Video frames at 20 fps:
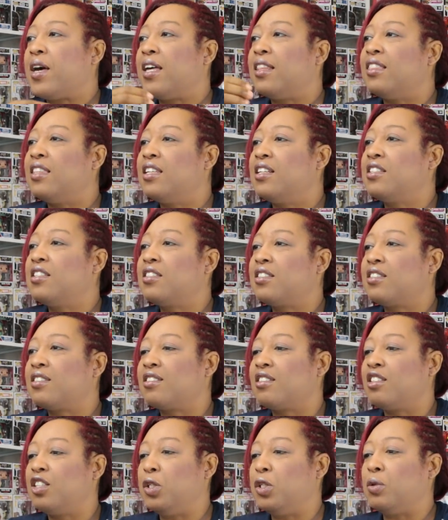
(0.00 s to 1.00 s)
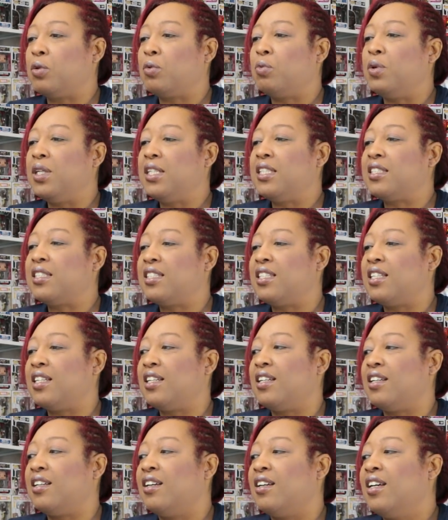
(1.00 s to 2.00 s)
And this Luke, we
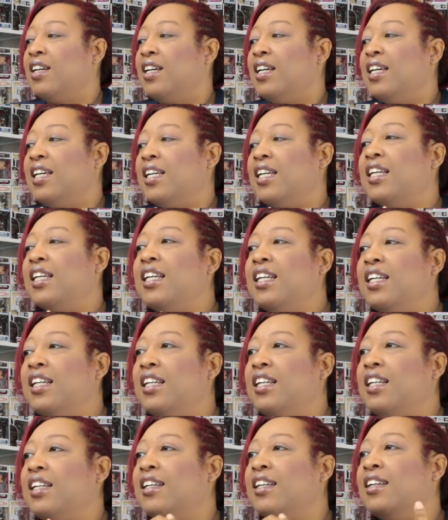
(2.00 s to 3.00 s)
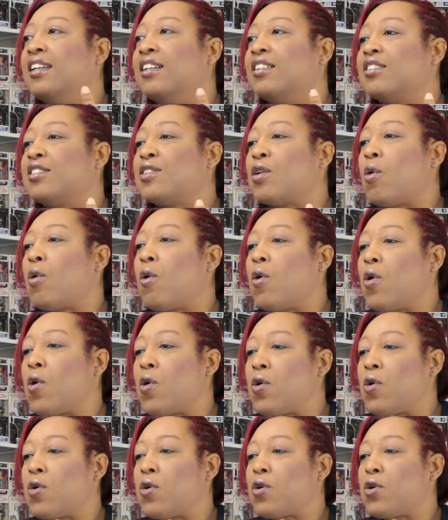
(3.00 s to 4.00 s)
see he is
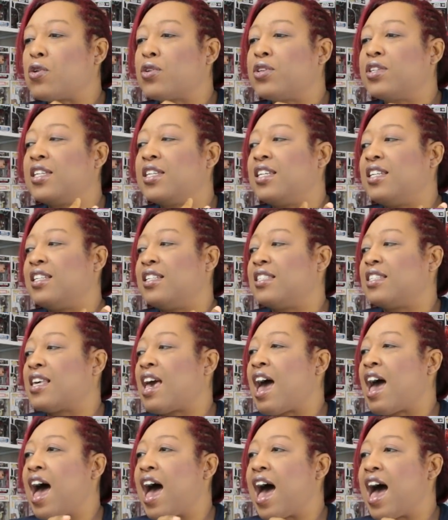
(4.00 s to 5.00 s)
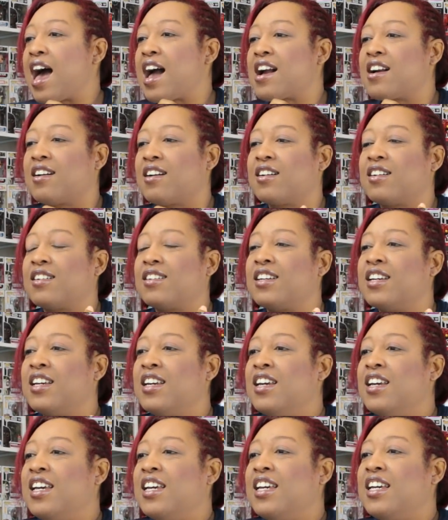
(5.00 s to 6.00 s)
old, he is haggard,
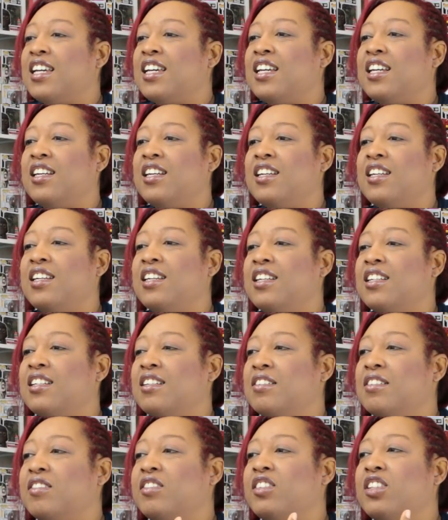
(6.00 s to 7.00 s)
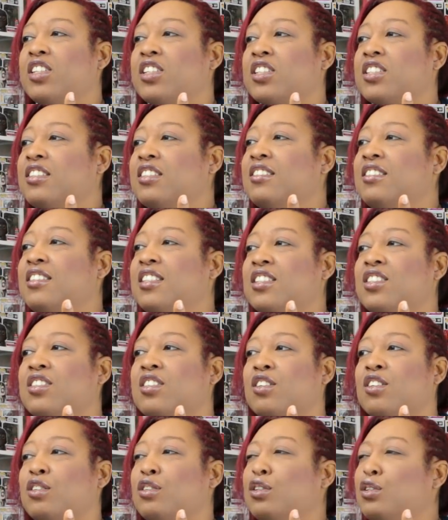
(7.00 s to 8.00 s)
he looks
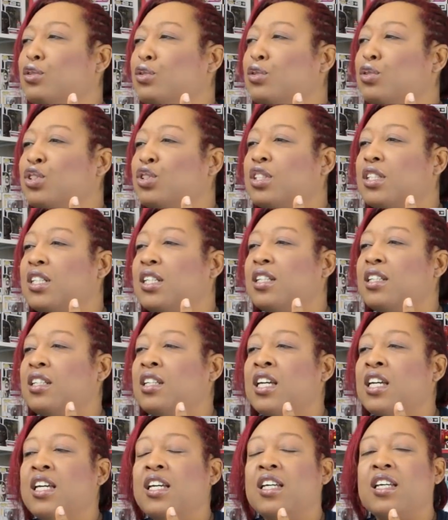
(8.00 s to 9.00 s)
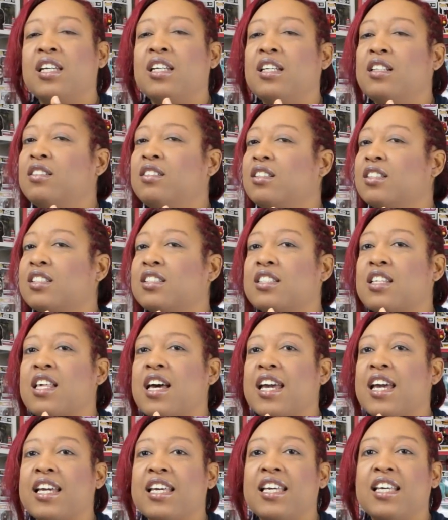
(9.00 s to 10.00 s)
disillusioned, he looks
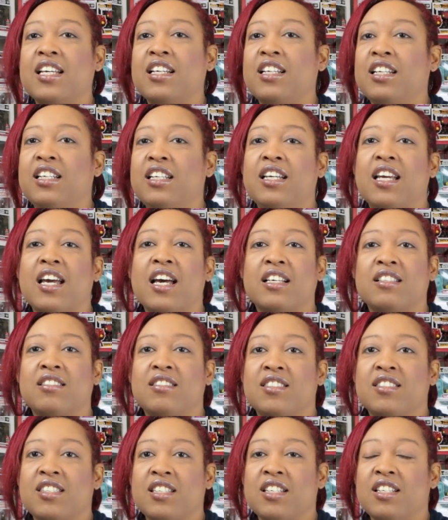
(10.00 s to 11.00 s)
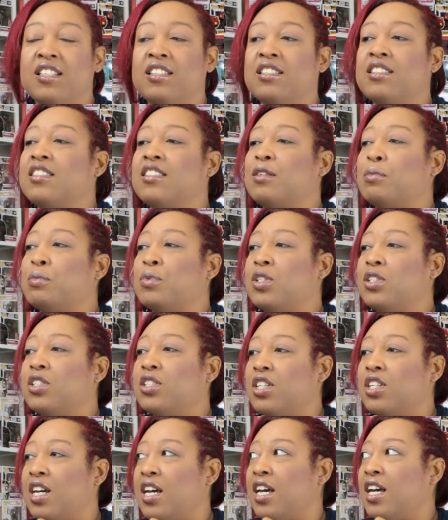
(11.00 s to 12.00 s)
like he has seen some
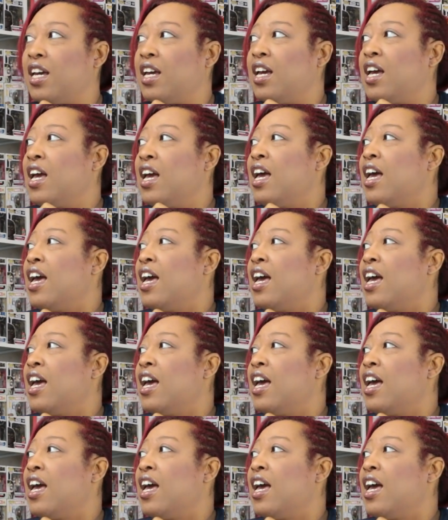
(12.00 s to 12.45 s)
shit,